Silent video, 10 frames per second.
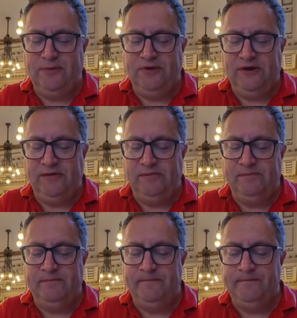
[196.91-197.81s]
pudding.
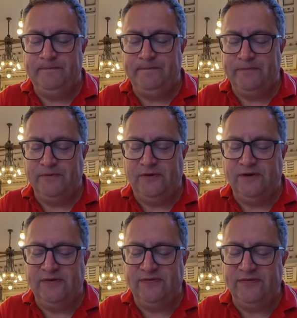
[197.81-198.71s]
It's got a
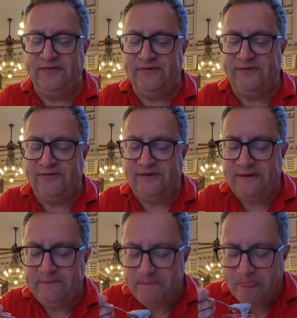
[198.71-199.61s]
nice consistency.